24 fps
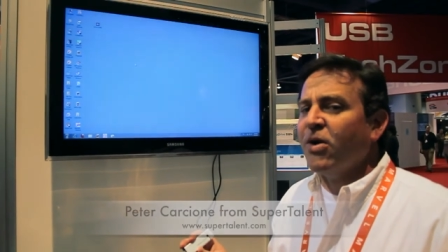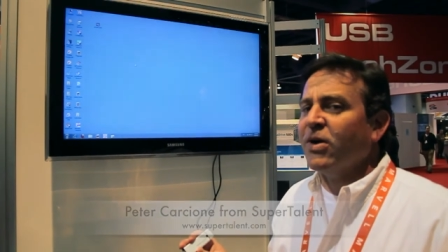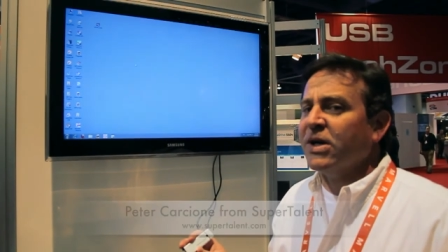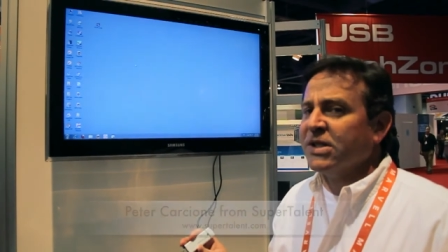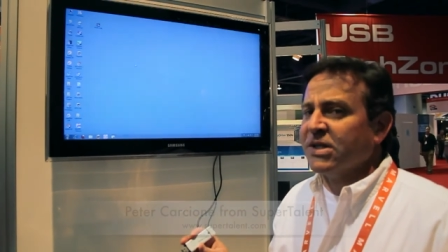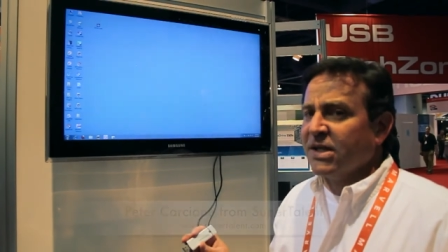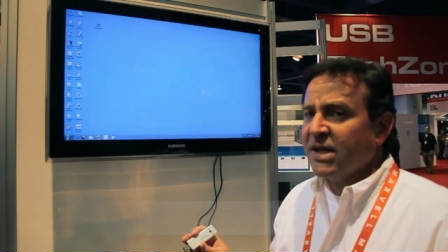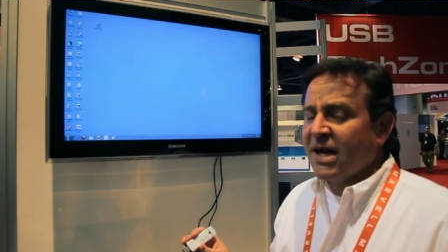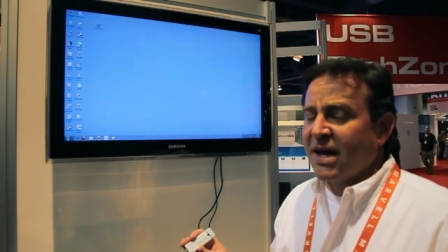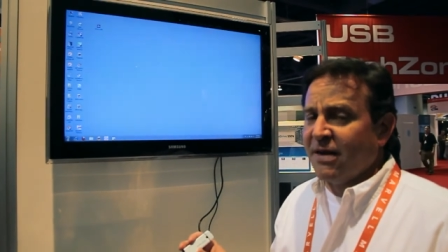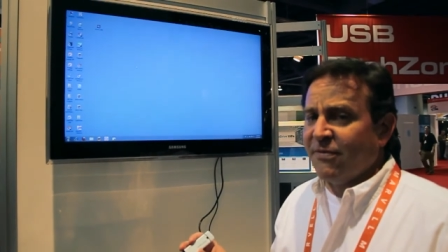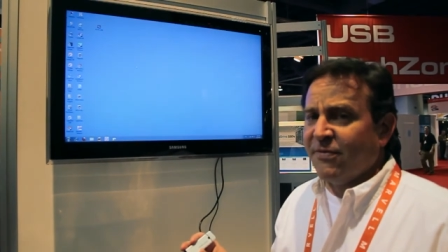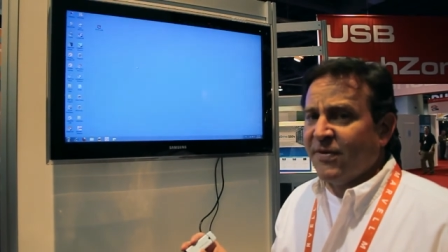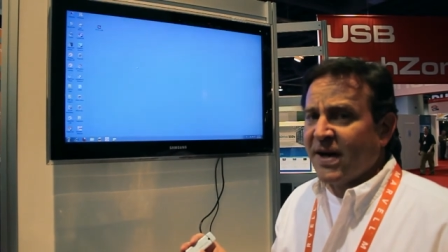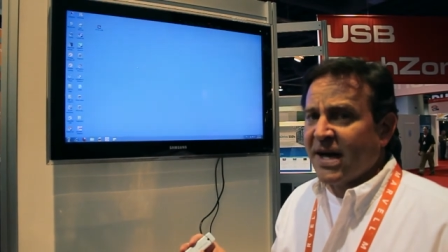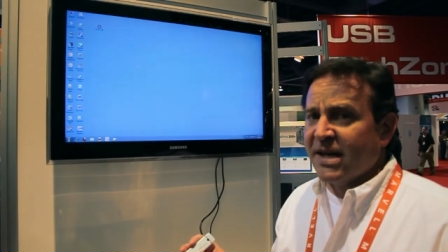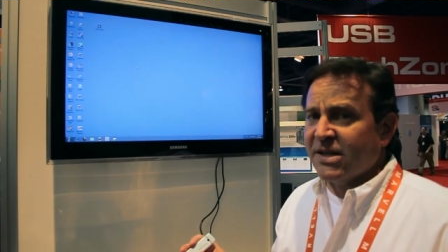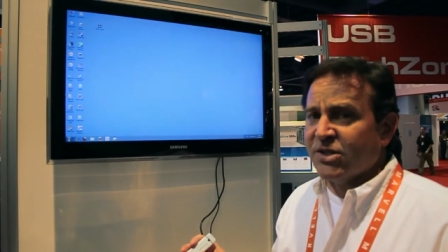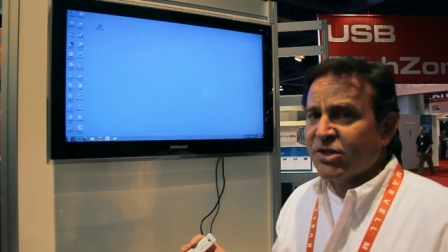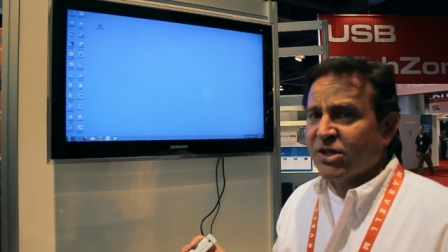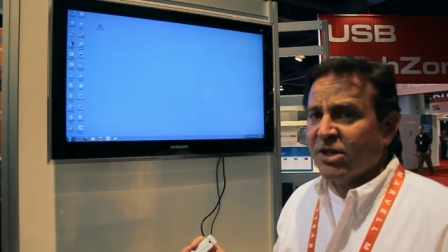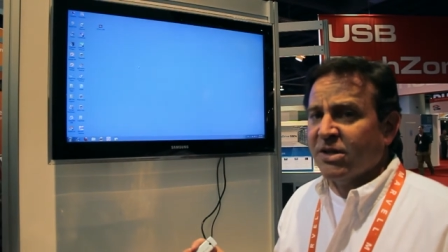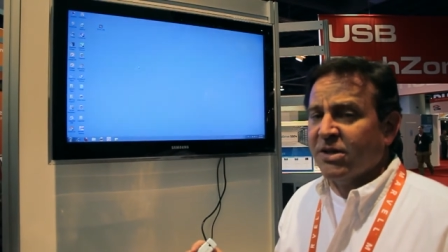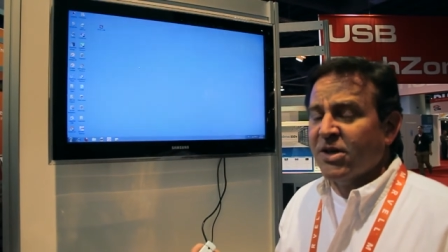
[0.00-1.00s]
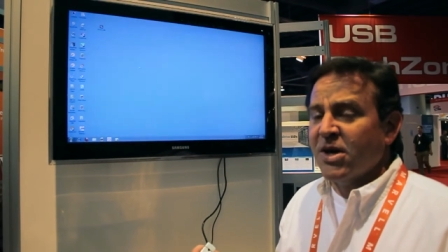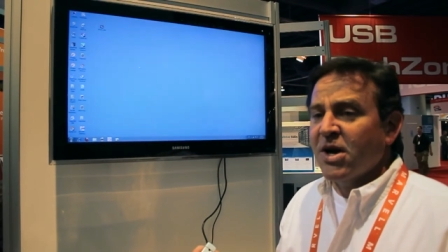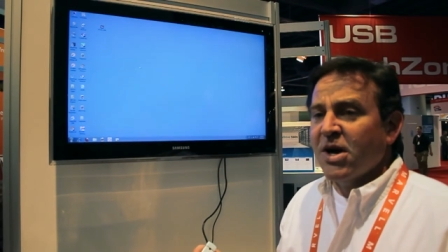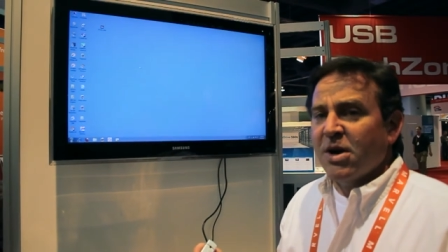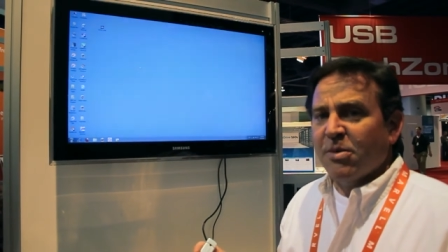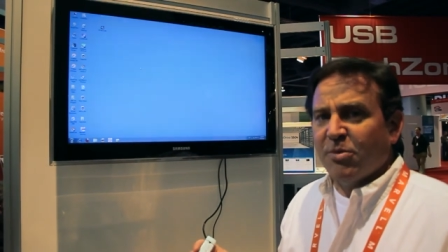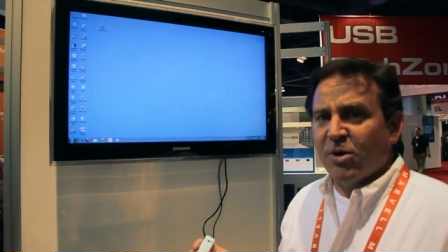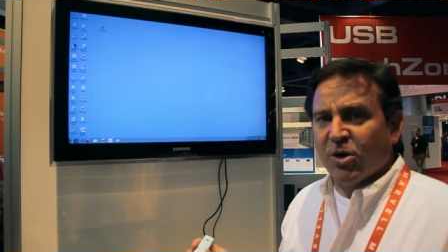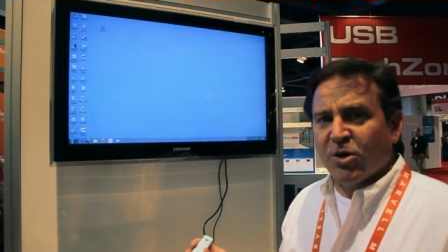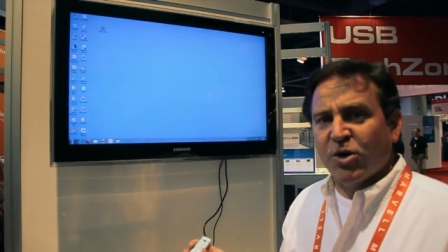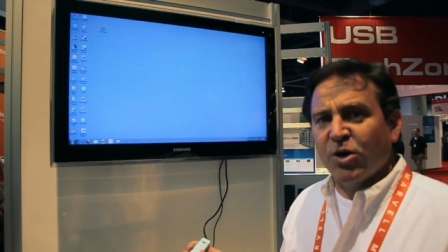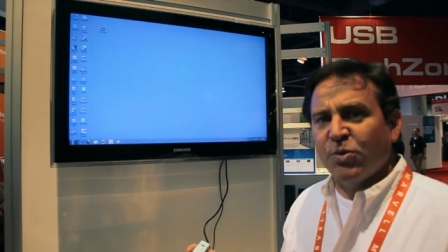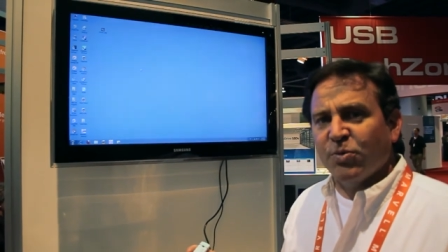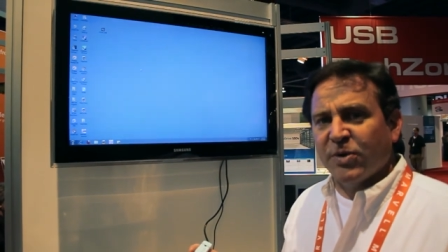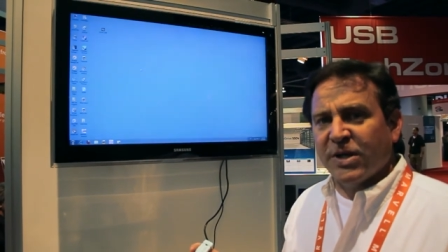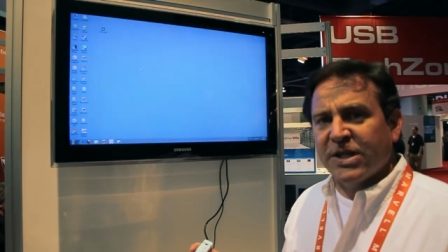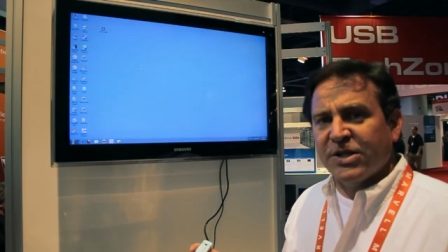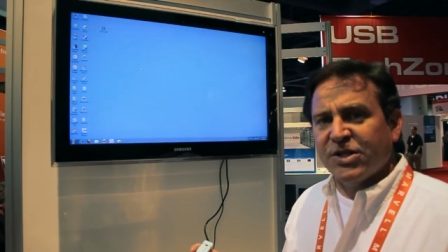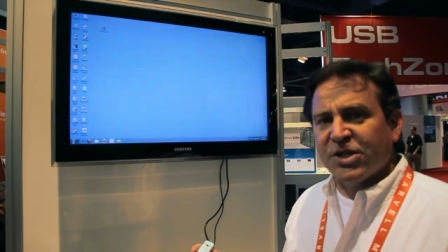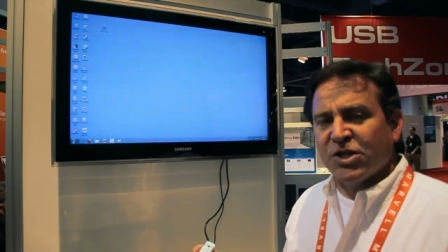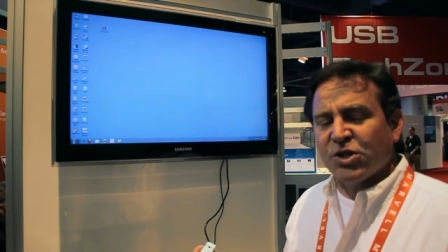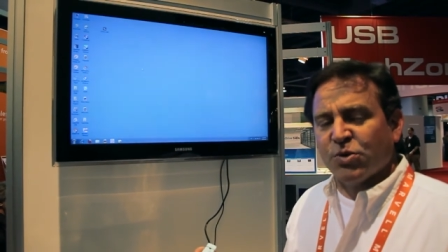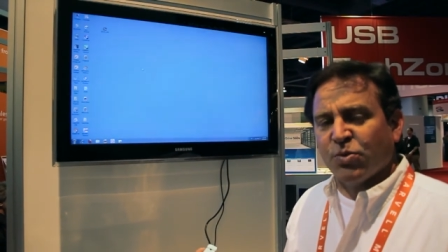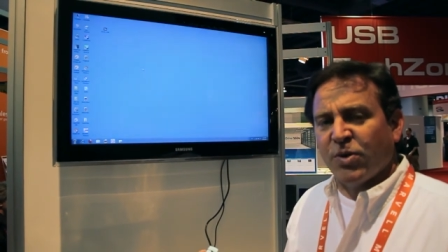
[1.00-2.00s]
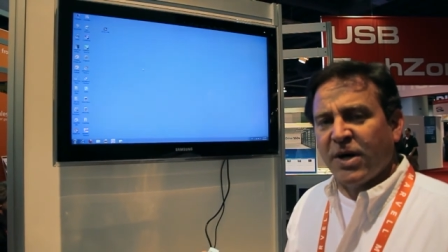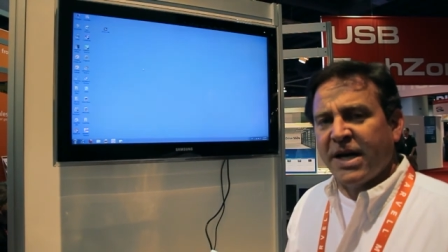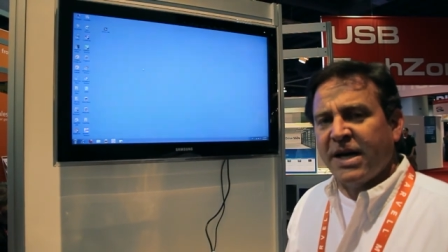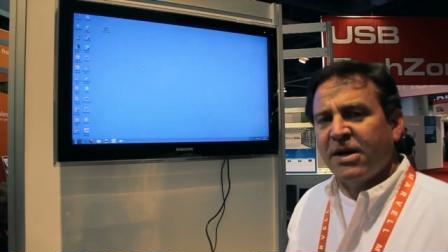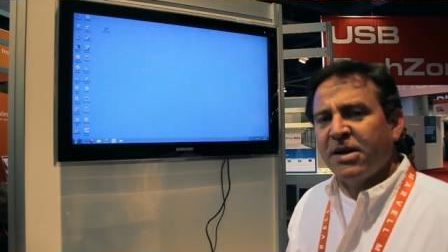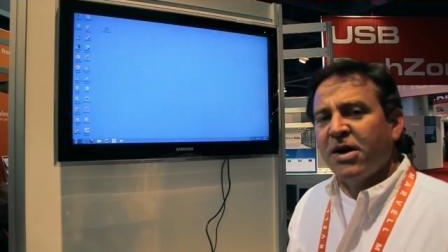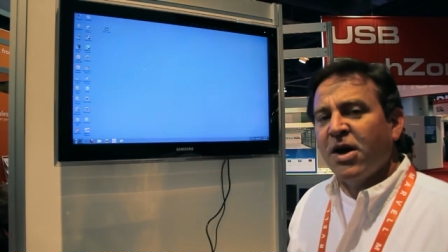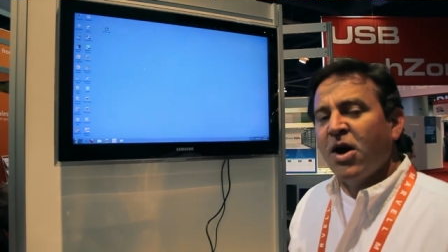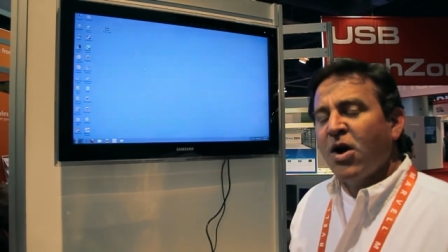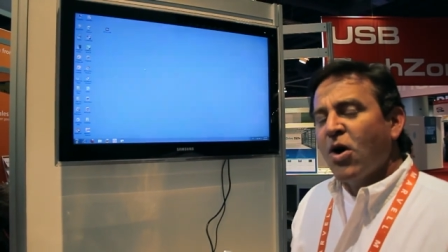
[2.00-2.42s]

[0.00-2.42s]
is a lot faster, but couldn't we just wait?